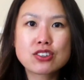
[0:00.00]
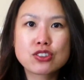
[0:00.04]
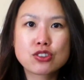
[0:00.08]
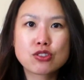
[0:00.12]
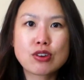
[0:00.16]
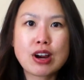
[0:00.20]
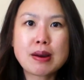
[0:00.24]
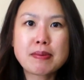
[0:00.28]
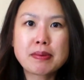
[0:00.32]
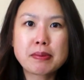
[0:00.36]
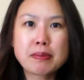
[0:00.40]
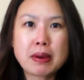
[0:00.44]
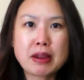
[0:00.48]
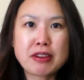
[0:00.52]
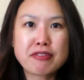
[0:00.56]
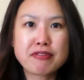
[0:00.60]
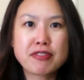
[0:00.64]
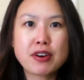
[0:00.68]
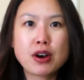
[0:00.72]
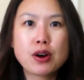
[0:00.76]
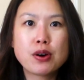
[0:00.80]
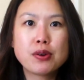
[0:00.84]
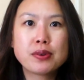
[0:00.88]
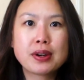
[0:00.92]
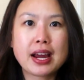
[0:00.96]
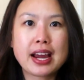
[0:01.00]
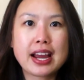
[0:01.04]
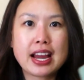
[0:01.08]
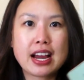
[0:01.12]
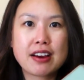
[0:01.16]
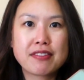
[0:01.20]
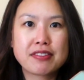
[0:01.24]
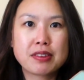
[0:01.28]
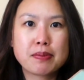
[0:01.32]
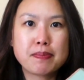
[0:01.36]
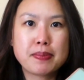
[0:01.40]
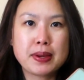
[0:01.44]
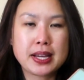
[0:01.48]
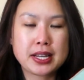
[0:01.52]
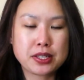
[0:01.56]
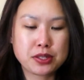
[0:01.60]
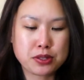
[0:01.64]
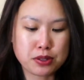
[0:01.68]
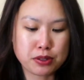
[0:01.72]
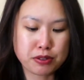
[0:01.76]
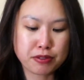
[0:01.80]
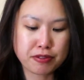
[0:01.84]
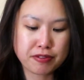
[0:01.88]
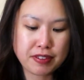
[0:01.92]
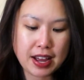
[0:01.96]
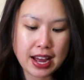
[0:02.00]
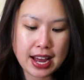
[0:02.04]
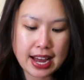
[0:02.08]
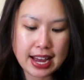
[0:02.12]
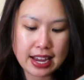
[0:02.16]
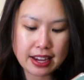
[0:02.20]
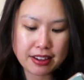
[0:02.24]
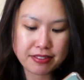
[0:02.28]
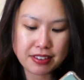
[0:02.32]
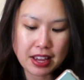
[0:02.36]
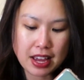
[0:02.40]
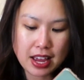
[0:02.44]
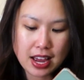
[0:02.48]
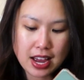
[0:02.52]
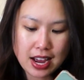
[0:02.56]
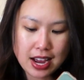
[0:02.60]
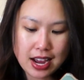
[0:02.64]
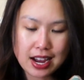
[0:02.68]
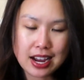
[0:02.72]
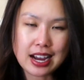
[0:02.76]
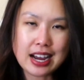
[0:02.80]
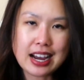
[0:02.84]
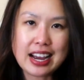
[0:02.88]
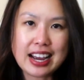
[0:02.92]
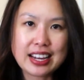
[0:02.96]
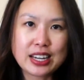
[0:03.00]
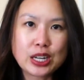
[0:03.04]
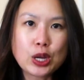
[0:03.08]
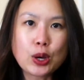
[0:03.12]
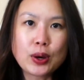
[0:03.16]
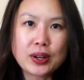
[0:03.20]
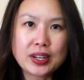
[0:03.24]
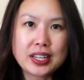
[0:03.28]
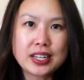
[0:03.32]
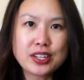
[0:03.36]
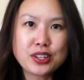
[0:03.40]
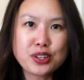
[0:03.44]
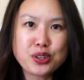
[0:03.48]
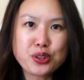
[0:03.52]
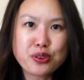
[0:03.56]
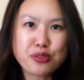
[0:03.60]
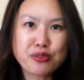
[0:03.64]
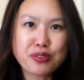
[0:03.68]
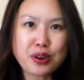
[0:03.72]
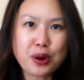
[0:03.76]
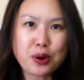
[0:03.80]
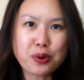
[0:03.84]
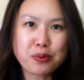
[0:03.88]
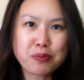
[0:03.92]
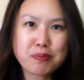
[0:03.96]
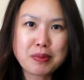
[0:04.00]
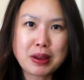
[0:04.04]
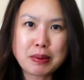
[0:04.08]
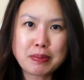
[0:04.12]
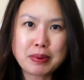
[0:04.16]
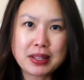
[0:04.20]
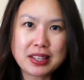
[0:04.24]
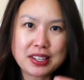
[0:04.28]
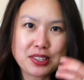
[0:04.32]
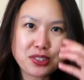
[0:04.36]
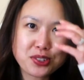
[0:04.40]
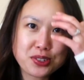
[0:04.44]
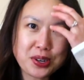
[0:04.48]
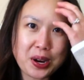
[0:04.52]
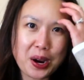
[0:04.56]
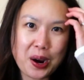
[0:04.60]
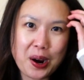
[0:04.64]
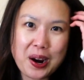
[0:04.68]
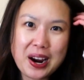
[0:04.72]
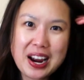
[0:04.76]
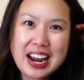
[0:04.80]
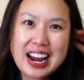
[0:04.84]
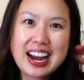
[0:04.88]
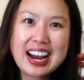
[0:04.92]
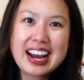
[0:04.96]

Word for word: Grabbing my phone, I have the Pixel 5. I know I need a new phone, maybe this year.